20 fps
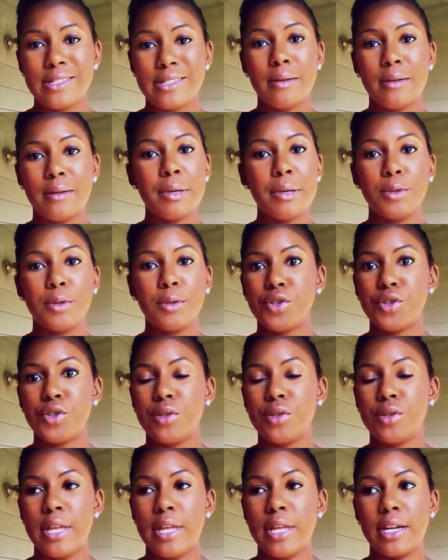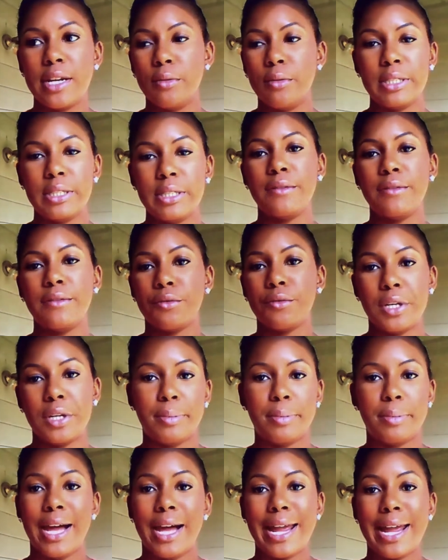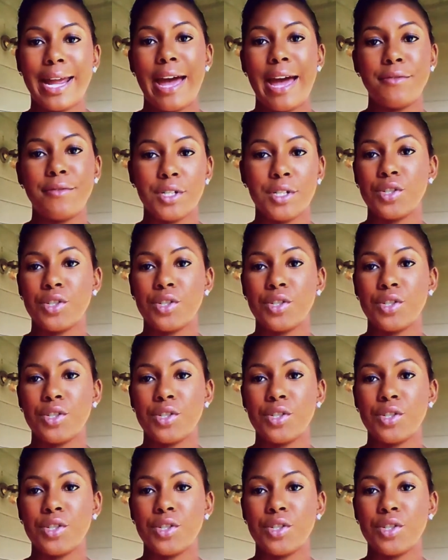Some people, they don't believe in reapplying after